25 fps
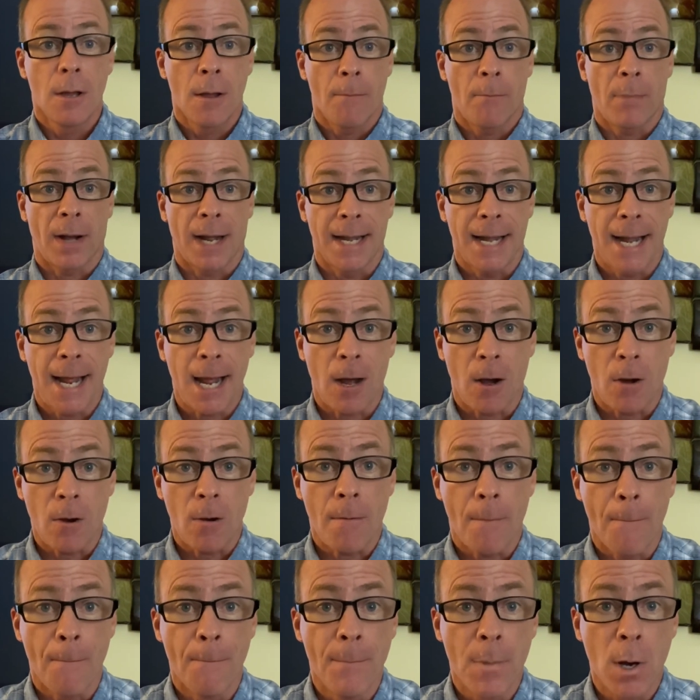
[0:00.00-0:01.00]
By
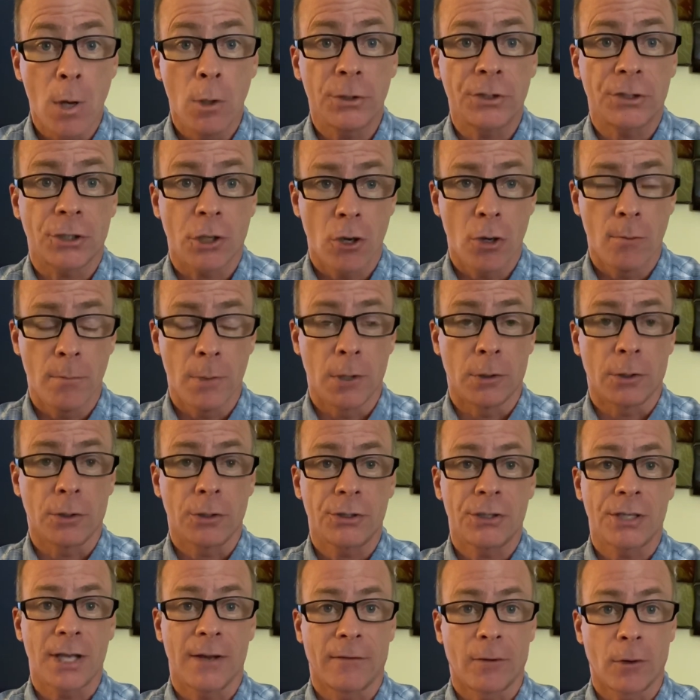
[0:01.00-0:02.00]
now, most
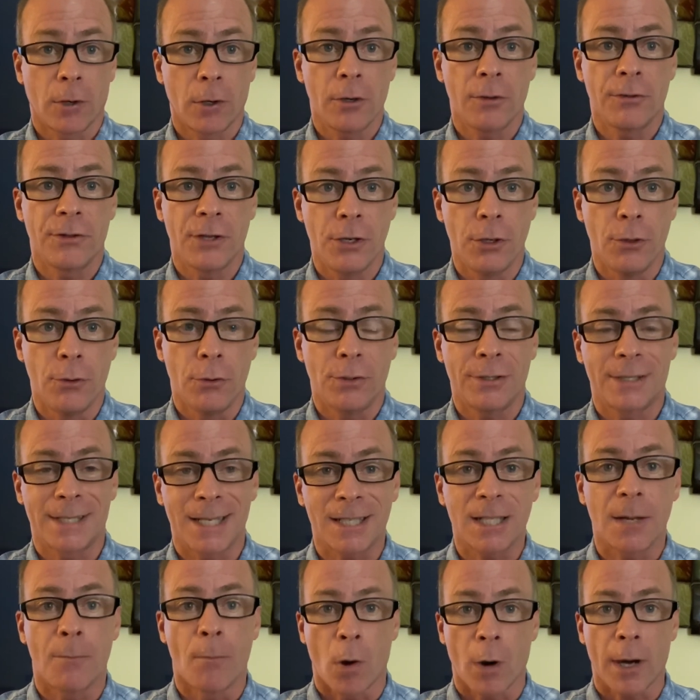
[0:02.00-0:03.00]
homeowners have heard the news
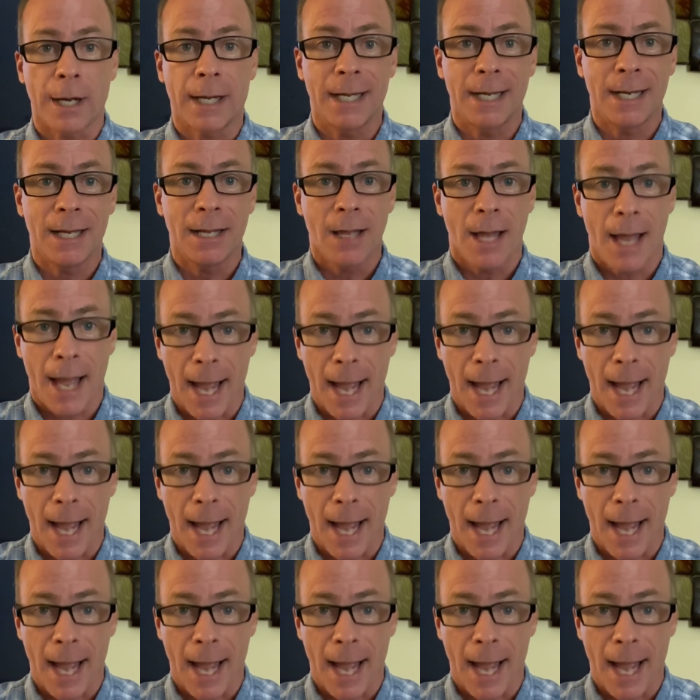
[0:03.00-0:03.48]
that the market